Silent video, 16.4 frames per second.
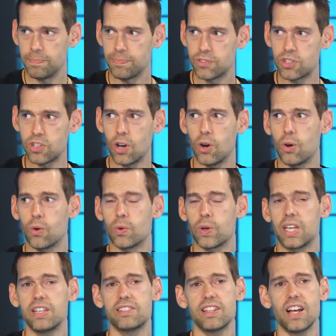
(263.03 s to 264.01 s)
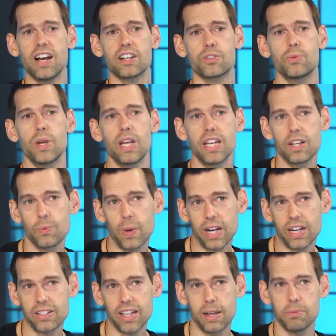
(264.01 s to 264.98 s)
So he's not creating a
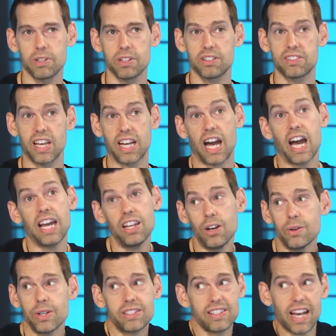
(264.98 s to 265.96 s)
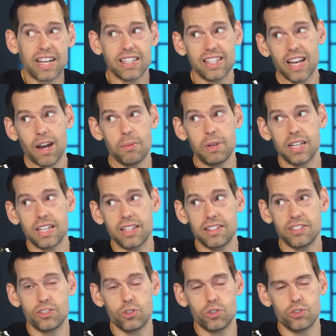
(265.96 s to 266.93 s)
record label and it's like, I know exactly how I'm going to get
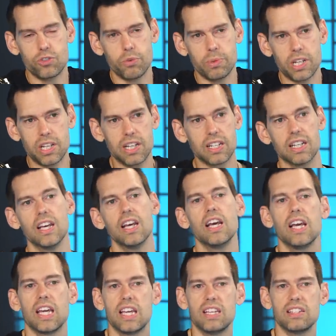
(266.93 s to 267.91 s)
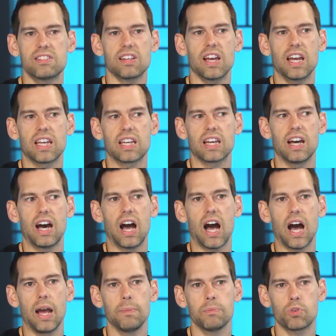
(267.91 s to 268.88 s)
this distributed. He's like,
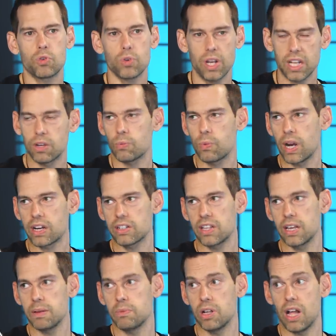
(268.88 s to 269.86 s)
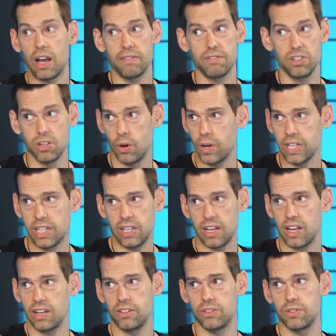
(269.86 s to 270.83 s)
I'm creating a record label. I have no idea
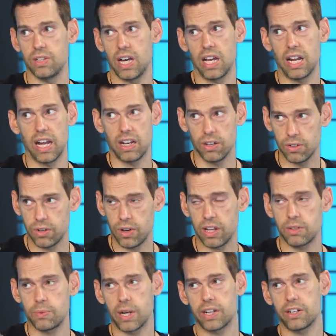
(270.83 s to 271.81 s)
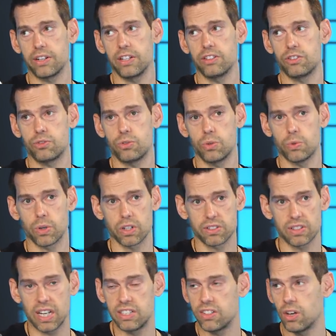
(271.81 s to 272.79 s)
how to do that. I don't know how the record industry
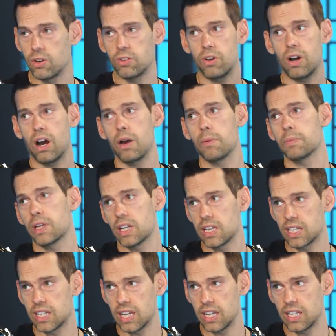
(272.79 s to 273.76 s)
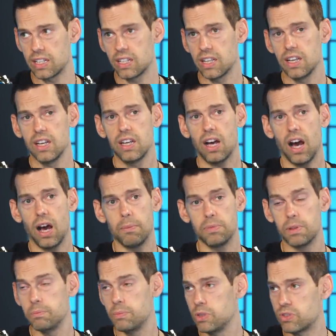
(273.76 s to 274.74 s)
works. I don't know how I'm going to get
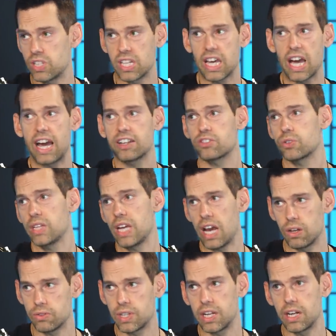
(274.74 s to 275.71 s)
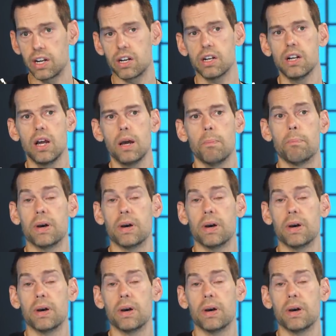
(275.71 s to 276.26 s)
the music actually out there. Right.